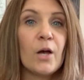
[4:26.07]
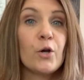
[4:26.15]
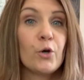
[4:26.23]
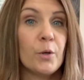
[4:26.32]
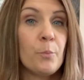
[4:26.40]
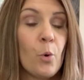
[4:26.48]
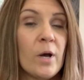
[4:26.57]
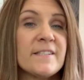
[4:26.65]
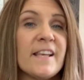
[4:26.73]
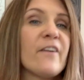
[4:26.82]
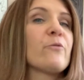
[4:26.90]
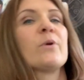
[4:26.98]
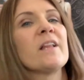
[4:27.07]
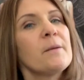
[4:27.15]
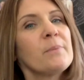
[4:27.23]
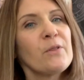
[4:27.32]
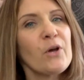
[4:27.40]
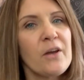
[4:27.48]
Good Boys, I've really
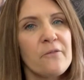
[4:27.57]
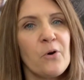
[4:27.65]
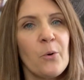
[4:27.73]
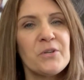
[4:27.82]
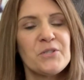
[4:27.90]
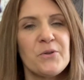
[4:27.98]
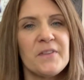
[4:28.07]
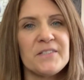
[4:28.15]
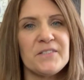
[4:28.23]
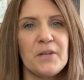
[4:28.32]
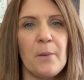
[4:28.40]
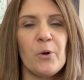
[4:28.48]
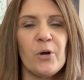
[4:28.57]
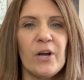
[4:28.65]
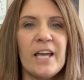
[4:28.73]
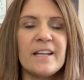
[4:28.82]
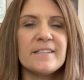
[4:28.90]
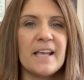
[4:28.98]
been looking forward to this summer.
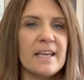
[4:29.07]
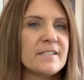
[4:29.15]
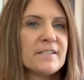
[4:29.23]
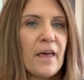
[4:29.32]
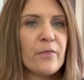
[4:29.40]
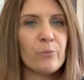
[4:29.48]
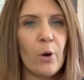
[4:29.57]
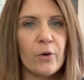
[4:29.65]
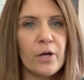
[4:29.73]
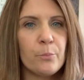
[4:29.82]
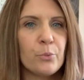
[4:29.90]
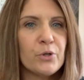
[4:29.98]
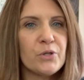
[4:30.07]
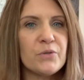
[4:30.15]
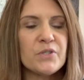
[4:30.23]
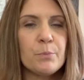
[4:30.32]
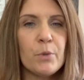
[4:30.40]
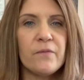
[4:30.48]
It is a Seth
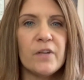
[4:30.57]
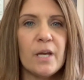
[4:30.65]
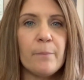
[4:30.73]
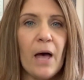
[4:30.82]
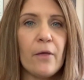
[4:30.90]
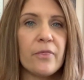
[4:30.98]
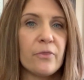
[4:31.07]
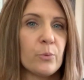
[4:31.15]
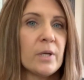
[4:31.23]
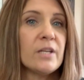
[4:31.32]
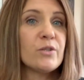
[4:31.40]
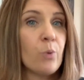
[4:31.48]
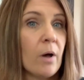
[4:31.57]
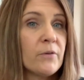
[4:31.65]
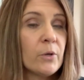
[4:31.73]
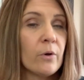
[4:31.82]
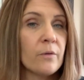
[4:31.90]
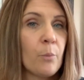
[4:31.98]
Rogen-produced movie about three
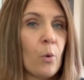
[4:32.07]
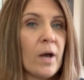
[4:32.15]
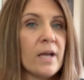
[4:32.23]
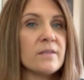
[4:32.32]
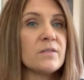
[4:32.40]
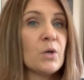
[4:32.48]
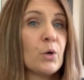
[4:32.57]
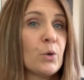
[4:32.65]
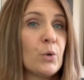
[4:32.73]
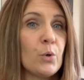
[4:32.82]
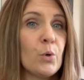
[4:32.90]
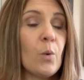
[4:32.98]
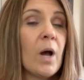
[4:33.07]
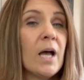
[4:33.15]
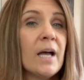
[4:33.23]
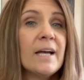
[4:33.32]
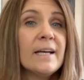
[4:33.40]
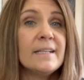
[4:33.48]
12-year-old boys who
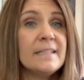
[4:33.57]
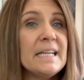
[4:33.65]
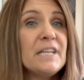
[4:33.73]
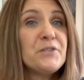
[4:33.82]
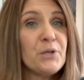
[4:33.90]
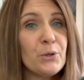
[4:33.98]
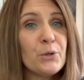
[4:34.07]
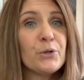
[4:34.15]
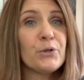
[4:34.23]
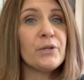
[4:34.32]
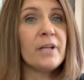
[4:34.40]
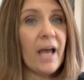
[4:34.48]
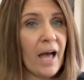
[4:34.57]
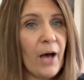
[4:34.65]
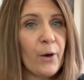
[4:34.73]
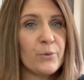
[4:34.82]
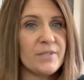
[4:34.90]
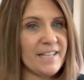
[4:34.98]
need to learn
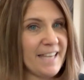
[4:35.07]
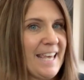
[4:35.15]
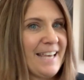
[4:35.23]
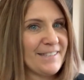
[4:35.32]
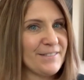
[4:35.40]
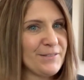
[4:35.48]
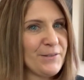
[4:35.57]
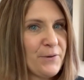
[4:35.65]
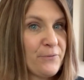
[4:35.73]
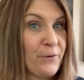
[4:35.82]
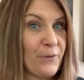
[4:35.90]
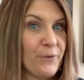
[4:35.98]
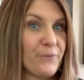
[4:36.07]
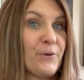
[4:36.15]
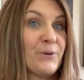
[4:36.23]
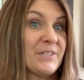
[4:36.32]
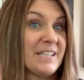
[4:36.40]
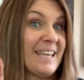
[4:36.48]
how to kiss for their
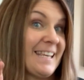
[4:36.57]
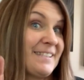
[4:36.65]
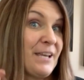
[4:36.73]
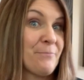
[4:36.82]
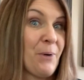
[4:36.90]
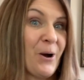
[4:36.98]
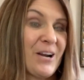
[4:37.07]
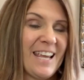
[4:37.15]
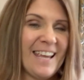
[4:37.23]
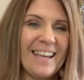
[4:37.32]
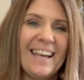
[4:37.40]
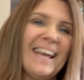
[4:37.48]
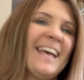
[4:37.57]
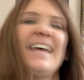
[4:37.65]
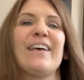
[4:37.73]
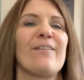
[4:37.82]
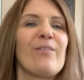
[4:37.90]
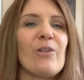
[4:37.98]
first kissing party.
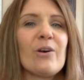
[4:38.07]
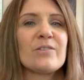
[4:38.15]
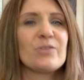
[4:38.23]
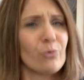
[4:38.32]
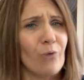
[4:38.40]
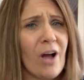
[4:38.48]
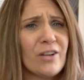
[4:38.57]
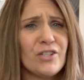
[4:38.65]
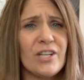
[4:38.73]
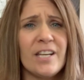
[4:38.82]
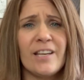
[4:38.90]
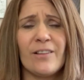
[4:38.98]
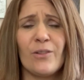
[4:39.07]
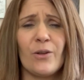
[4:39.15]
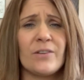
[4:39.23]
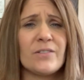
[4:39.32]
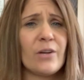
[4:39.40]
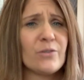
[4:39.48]
It looks raunchy, it
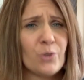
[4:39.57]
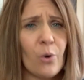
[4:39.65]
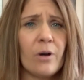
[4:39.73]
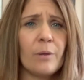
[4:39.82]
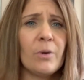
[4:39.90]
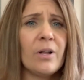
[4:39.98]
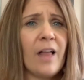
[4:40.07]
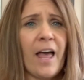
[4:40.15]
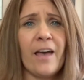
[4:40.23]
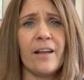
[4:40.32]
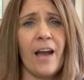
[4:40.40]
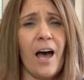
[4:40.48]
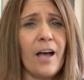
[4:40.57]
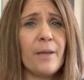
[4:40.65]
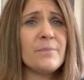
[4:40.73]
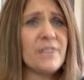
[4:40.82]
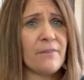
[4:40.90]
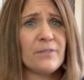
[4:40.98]
looks adorable, and
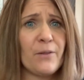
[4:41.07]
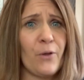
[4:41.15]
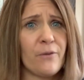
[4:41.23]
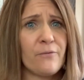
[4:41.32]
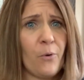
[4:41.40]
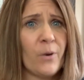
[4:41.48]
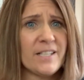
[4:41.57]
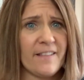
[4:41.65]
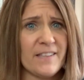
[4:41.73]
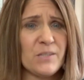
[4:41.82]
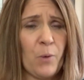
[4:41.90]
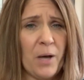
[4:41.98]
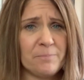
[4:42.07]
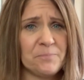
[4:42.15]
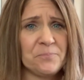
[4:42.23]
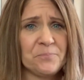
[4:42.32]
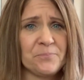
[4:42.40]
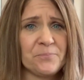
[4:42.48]
I'm definitely looking forward to this one.
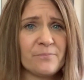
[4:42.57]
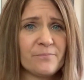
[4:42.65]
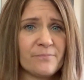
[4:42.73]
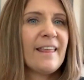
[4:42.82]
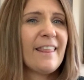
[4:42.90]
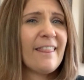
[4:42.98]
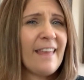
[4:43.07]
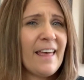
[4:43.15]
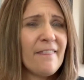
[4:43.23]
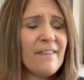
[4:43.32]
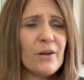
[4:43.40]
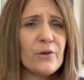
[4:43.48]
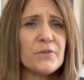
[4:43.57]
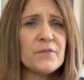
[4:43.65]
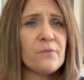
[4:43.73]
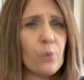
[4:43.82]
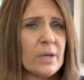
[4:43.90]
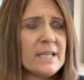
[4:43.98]
Then there's
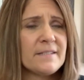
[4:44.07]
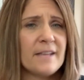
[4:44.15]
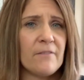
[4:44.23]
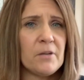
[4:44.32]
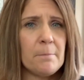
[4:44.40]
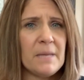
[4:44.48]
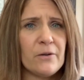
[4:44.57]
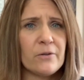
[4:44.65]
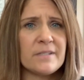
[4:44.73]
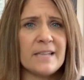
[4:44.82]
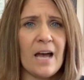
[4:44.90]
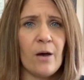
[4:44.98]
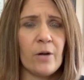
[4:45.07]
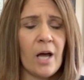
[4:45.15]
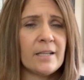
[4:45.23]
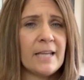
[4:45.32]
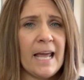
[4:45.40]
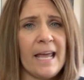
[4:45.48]
47 Meters Down,
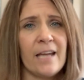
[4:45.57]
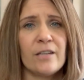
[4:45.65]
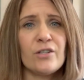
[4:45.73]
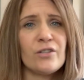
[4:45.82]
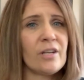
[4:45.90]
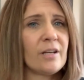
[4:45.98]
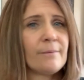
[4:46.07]
Uncaged.